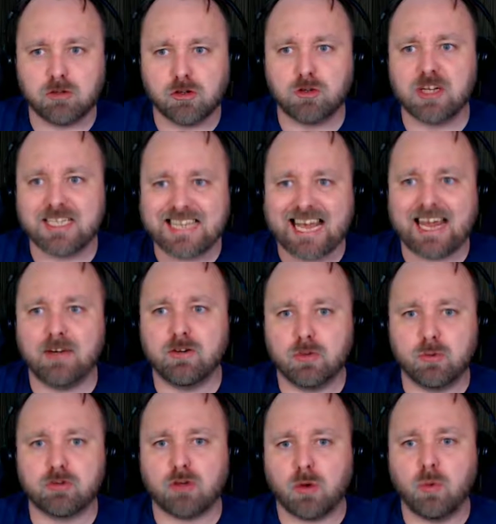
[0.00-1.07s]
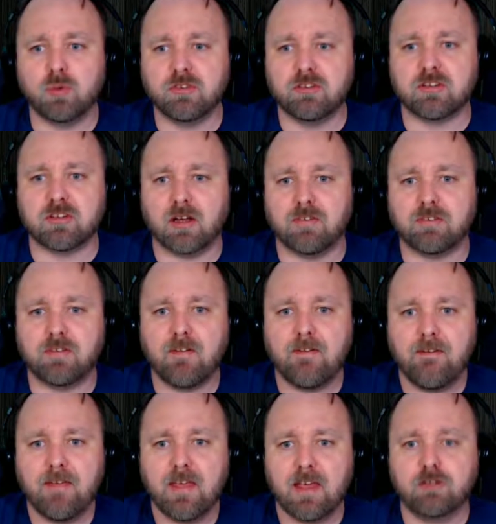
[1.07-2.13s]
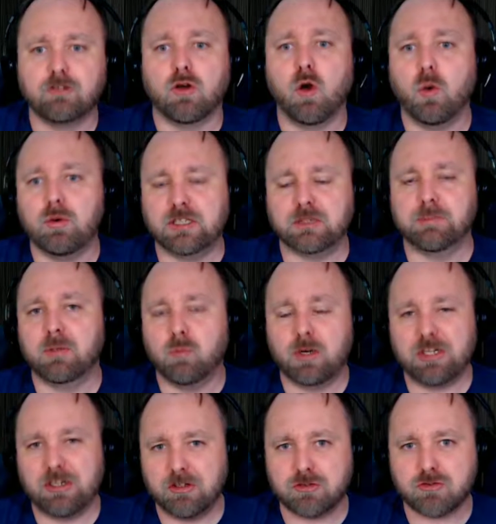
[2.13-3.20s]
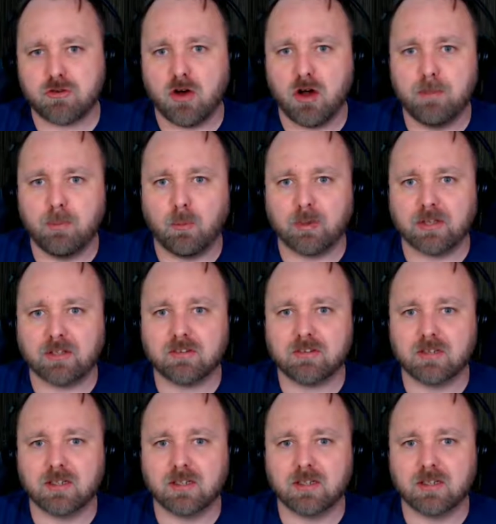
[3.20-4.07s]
Nintendo's own stuff has always been one of the strong points.